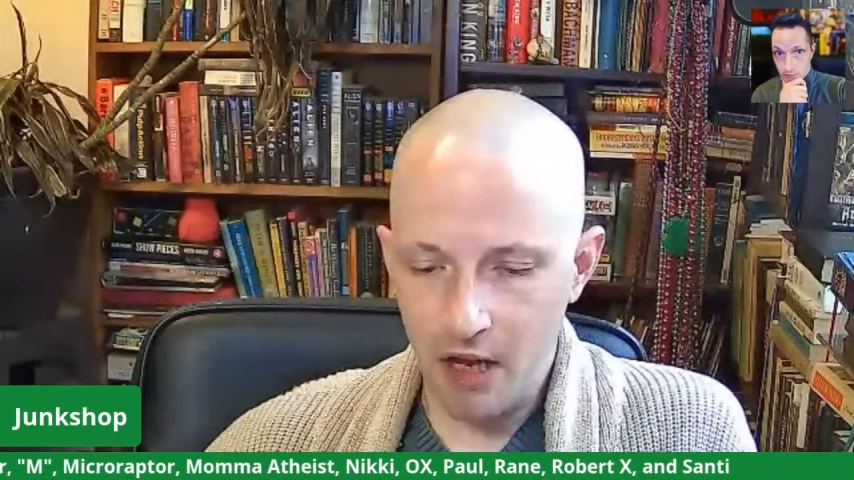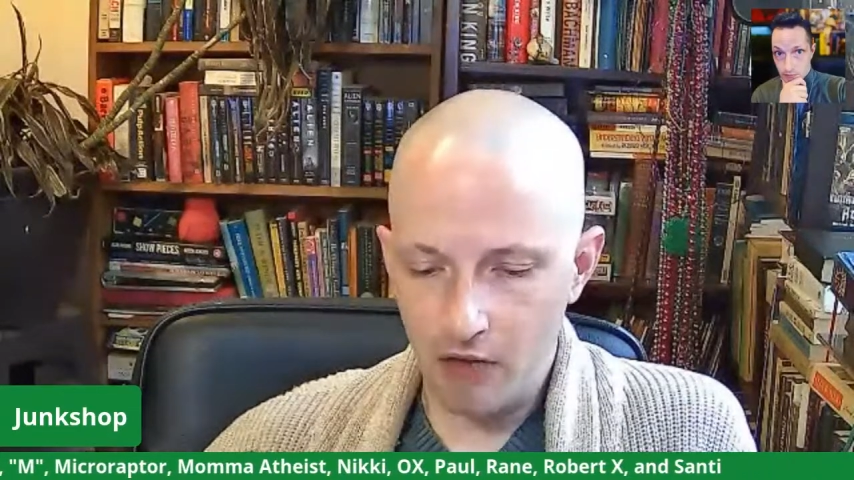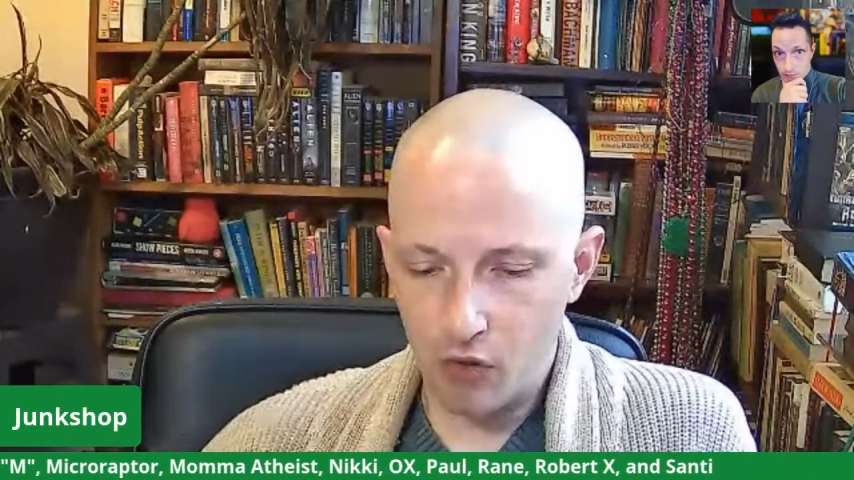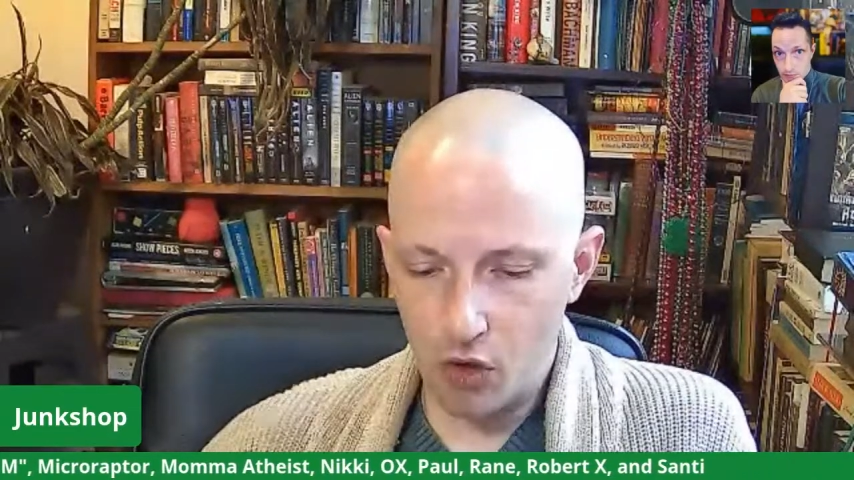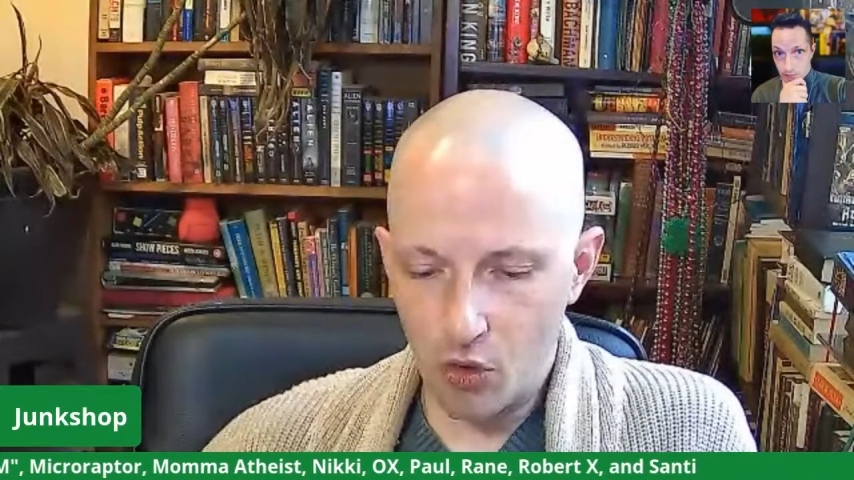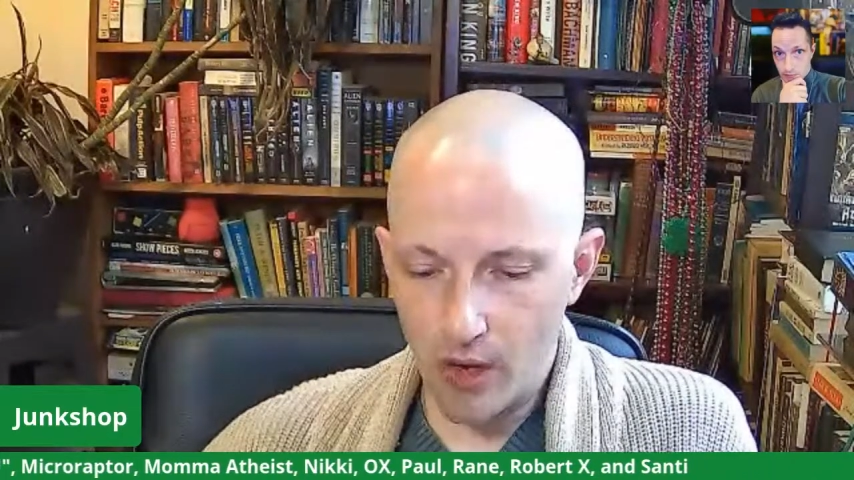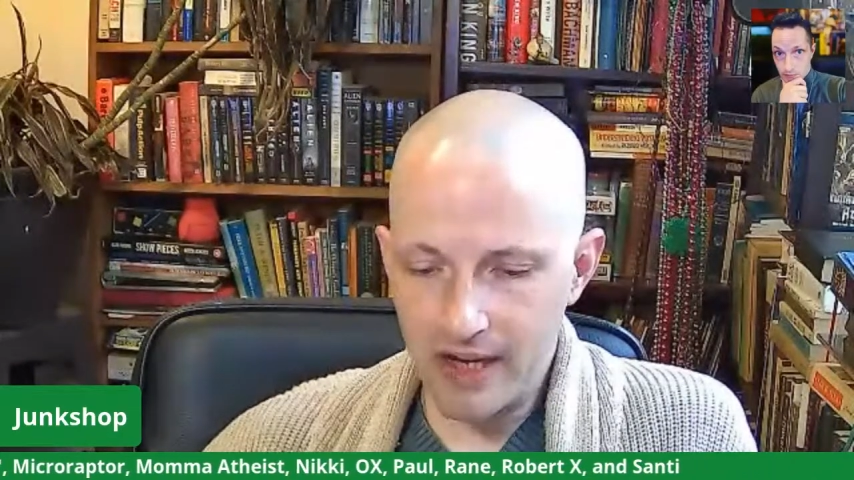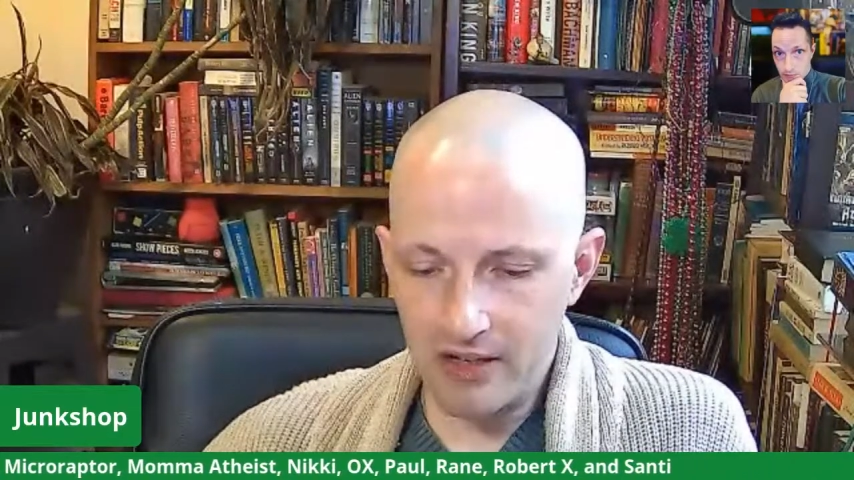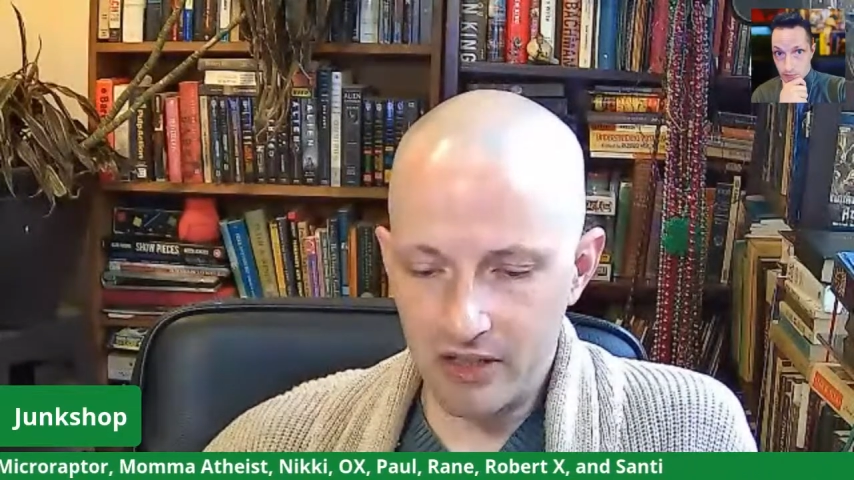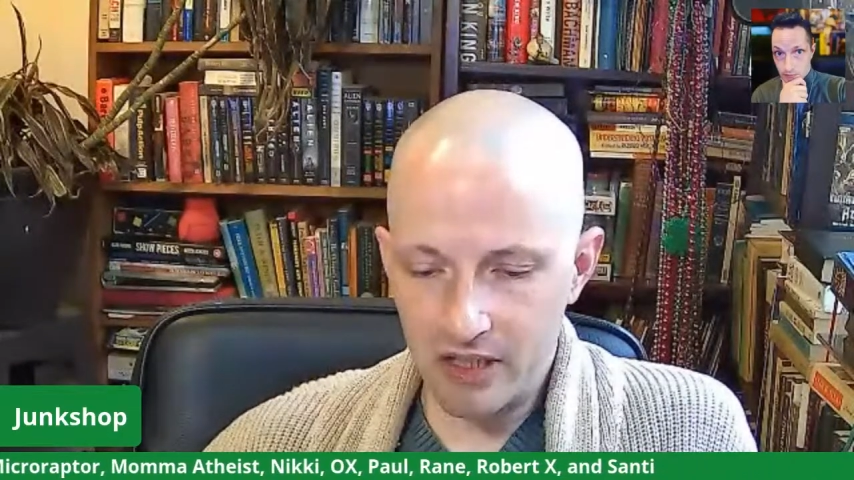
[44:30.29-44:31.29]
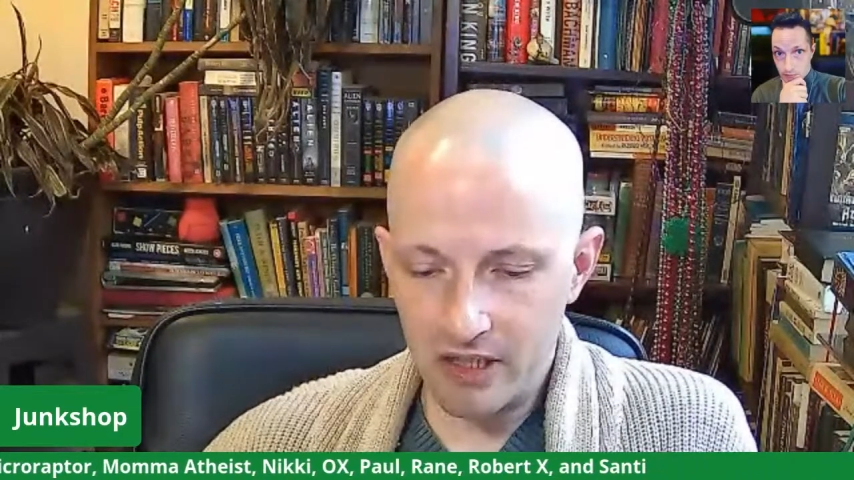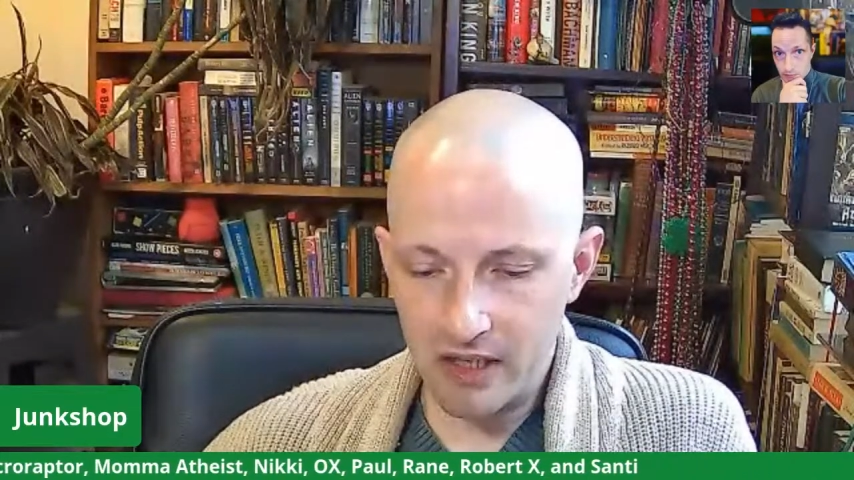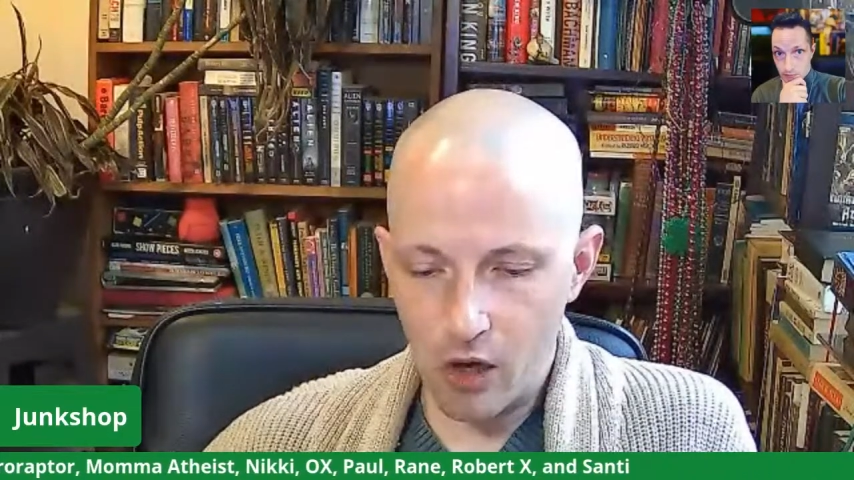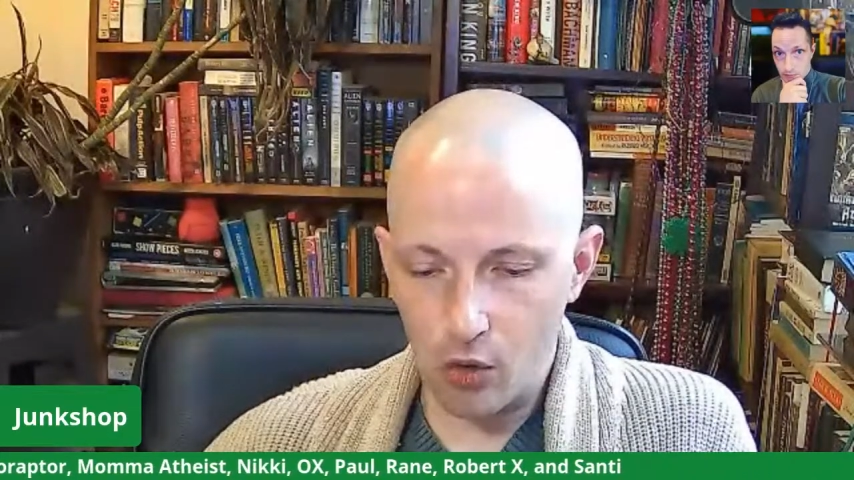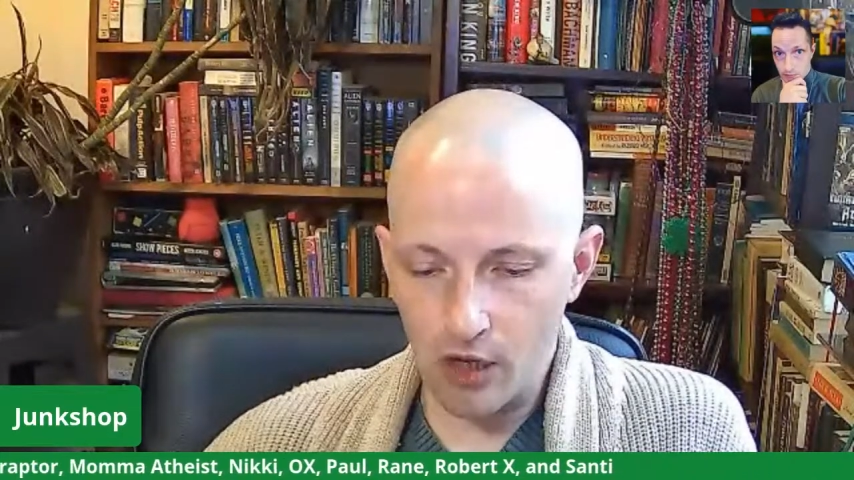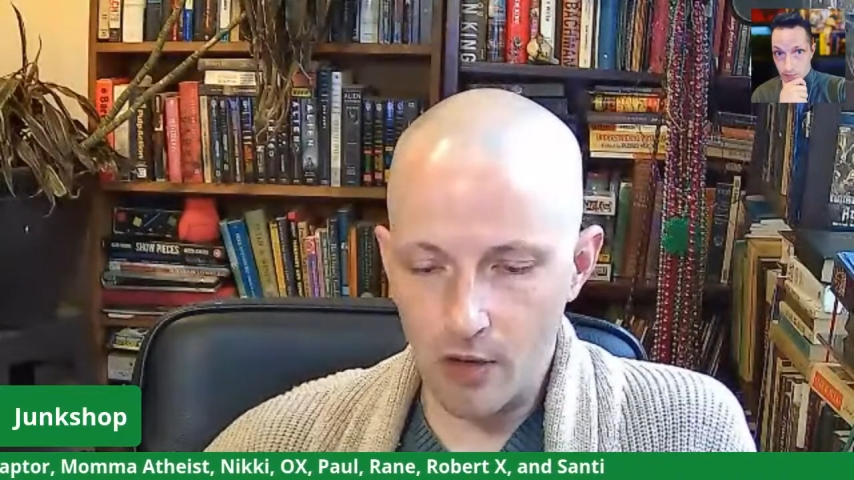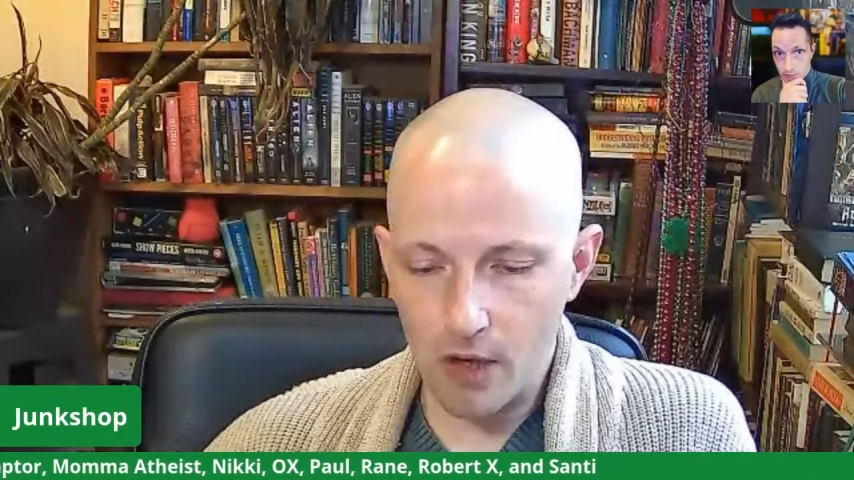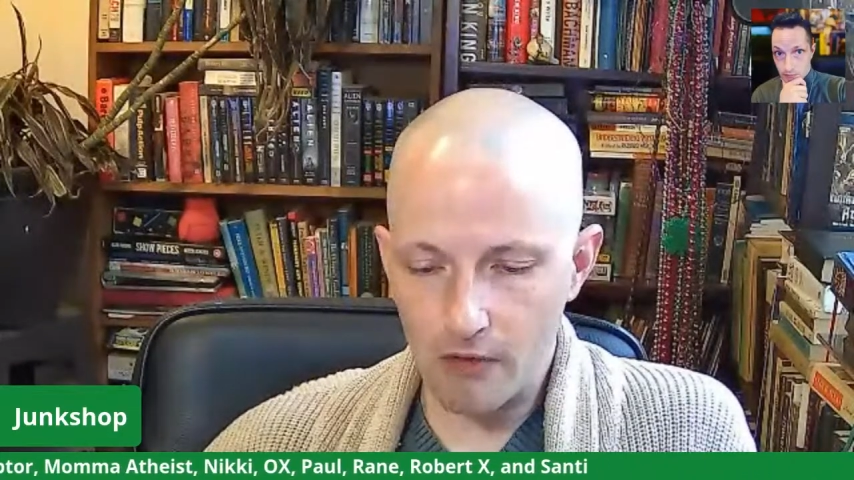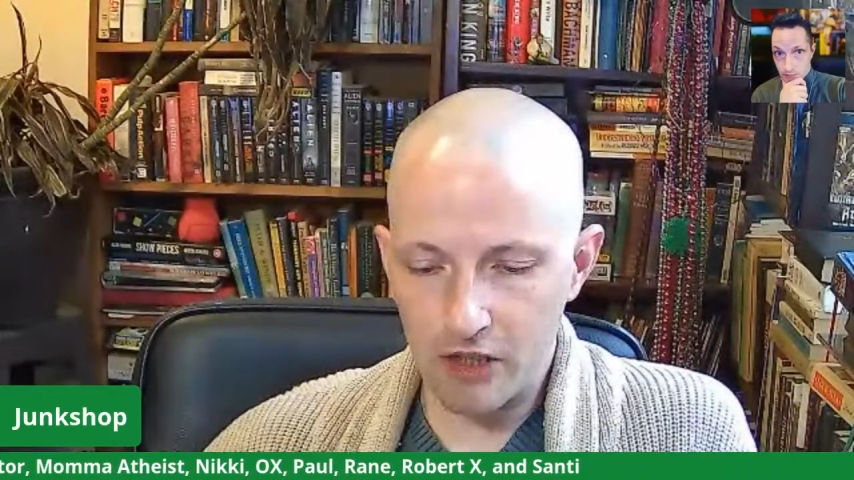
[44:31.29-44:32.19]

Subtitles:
for great is the Holy One of